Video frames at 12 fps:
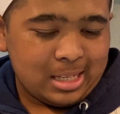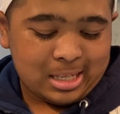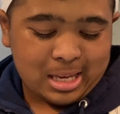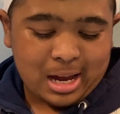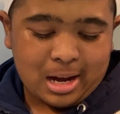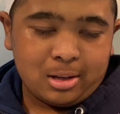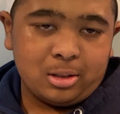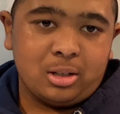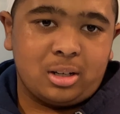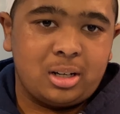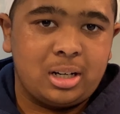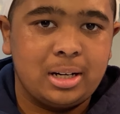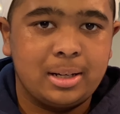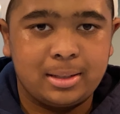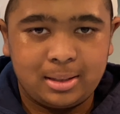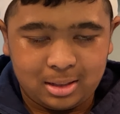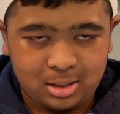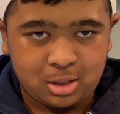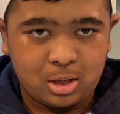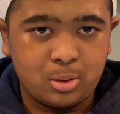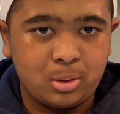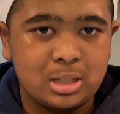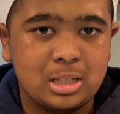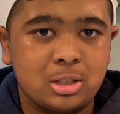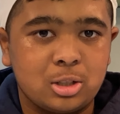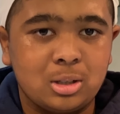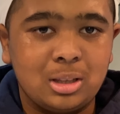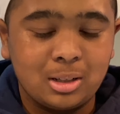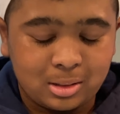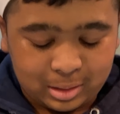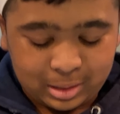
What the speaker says: is how your skewers should look